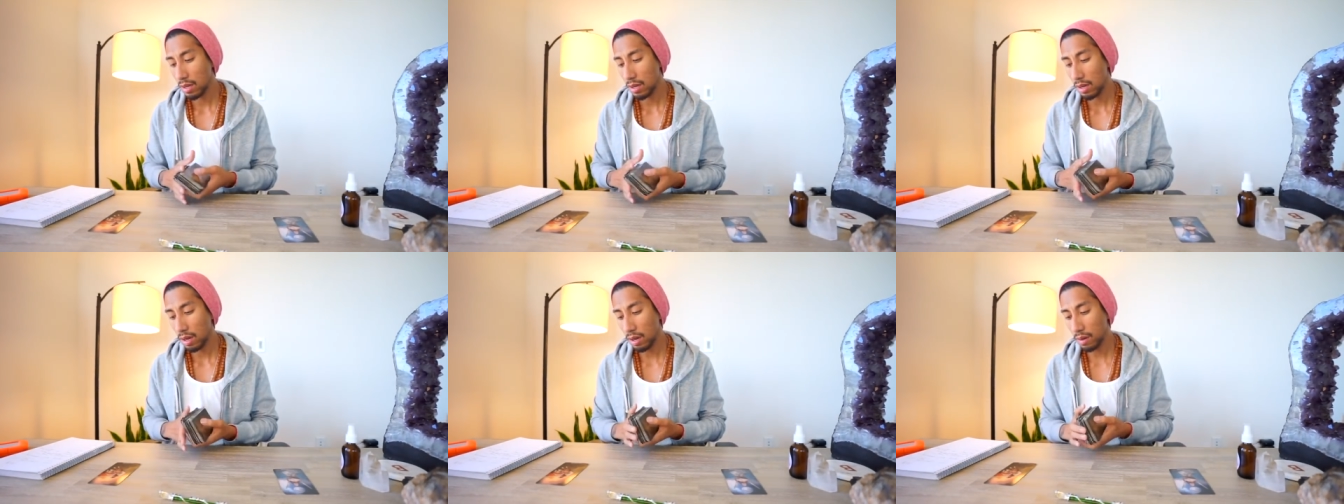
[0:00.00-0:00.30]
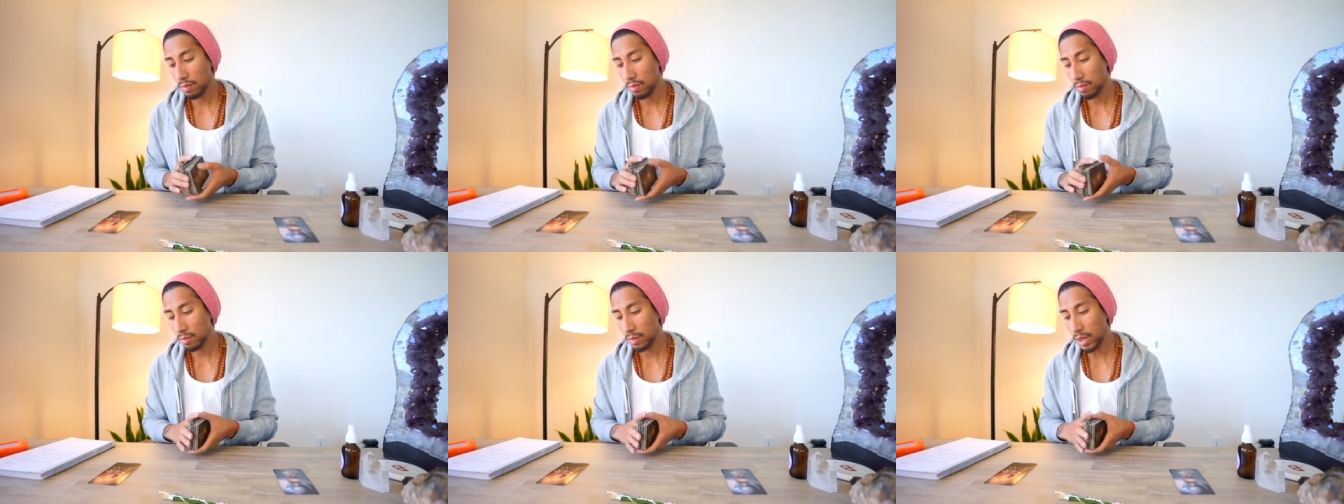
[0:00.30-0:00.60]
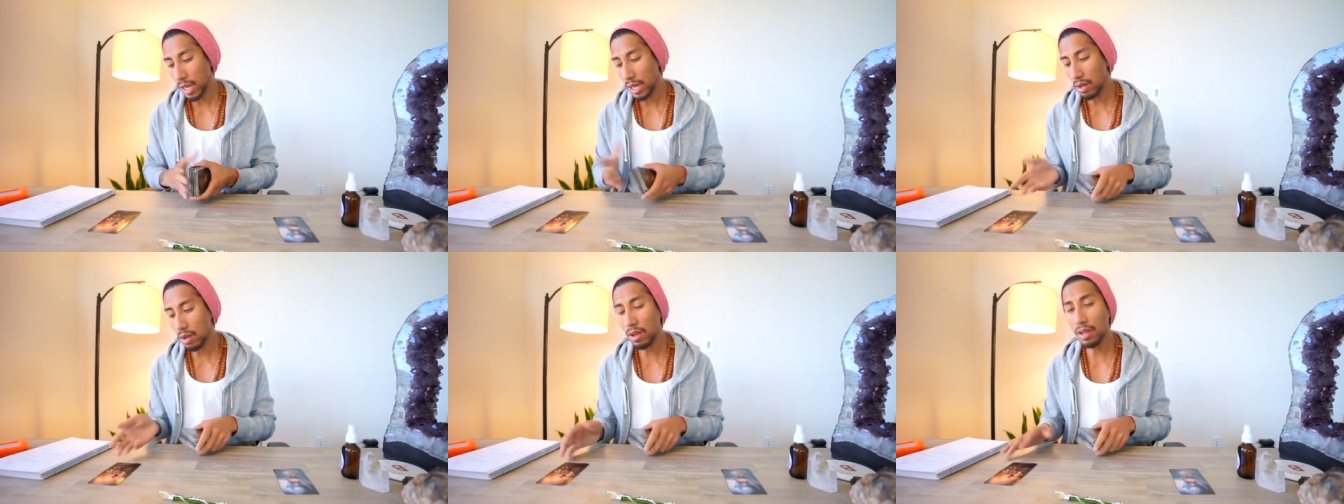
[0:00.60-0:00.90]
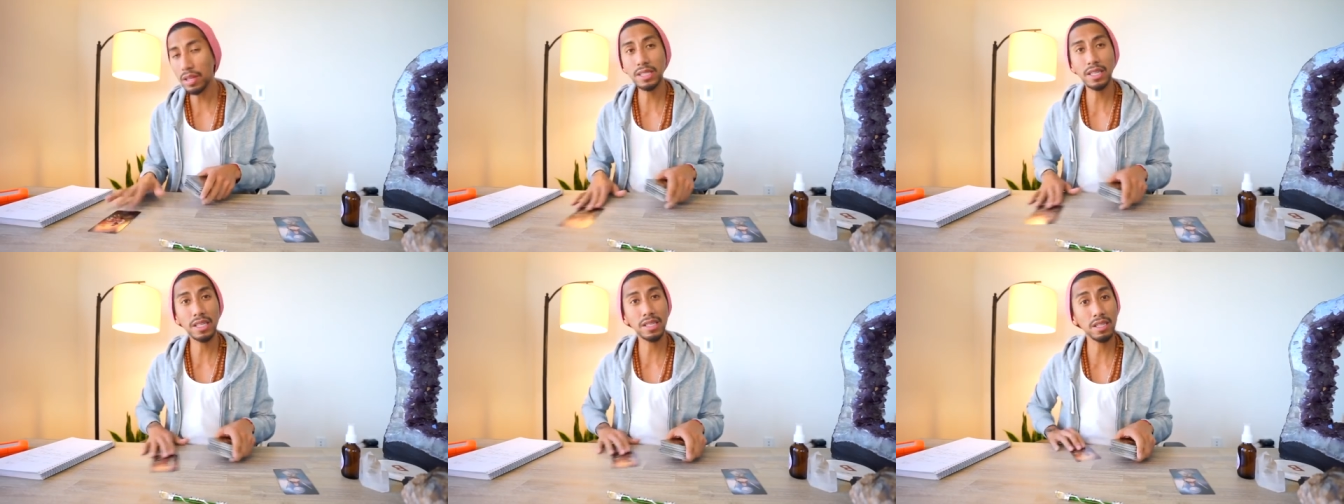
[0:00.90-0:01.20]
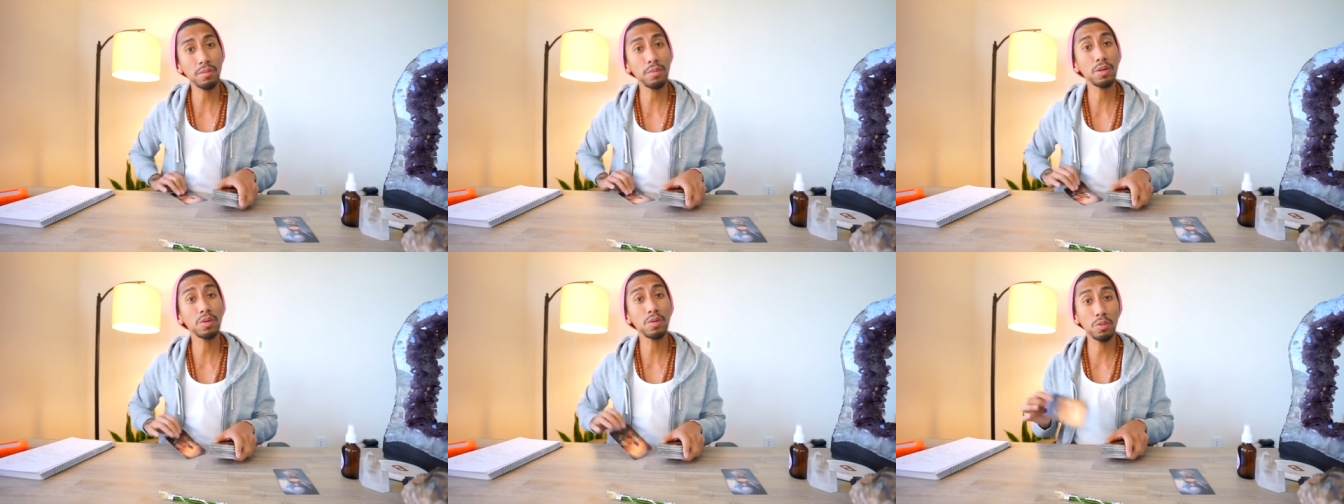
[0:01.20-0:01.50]
um, I call this like
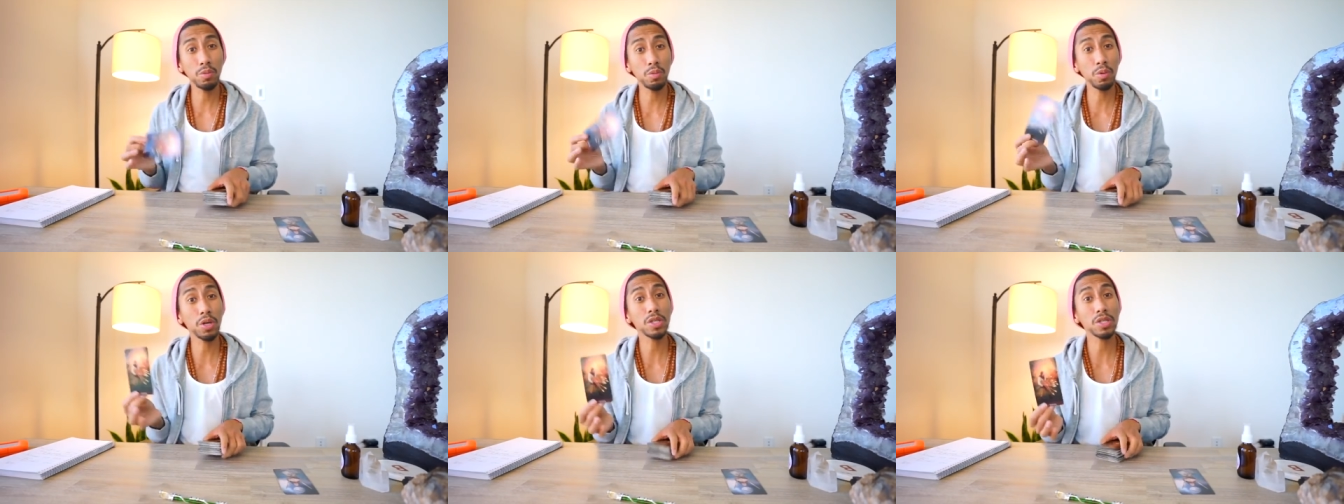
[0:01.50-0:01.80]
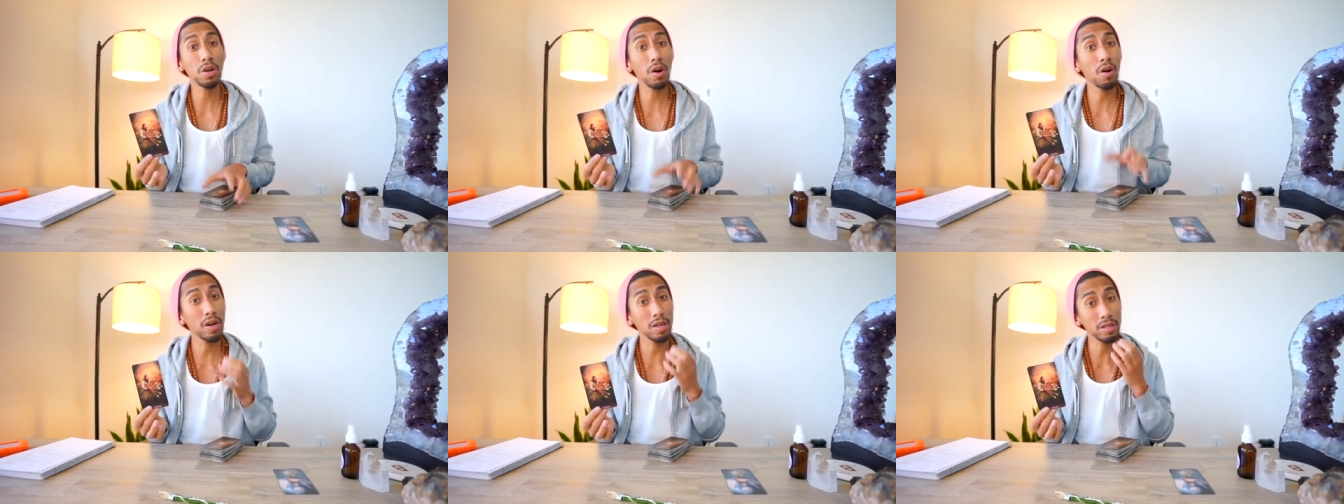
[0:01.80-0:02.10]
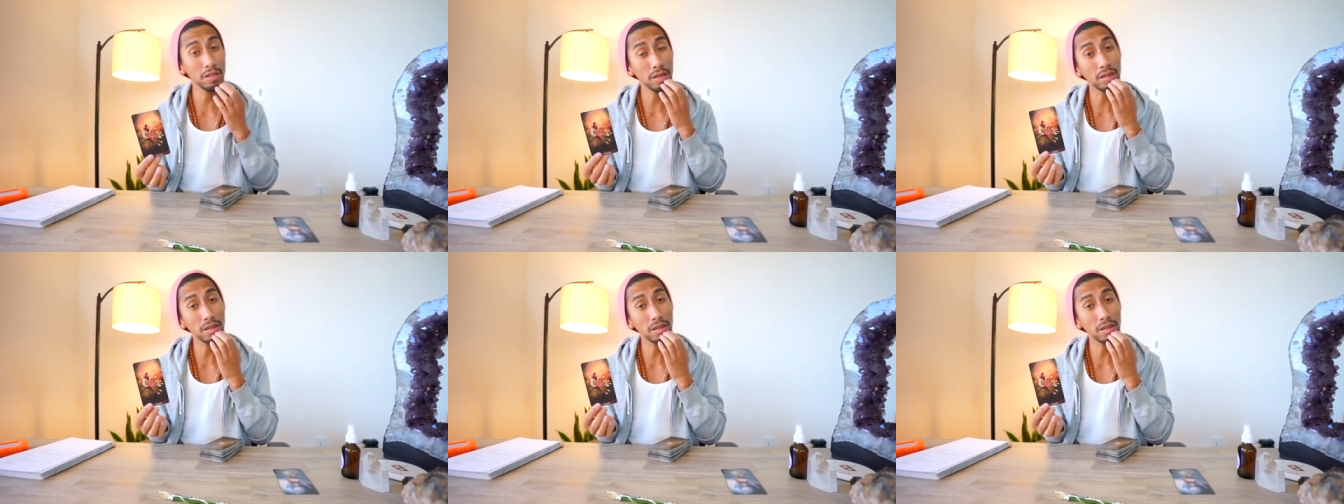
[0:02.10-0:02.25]
someone who works hard.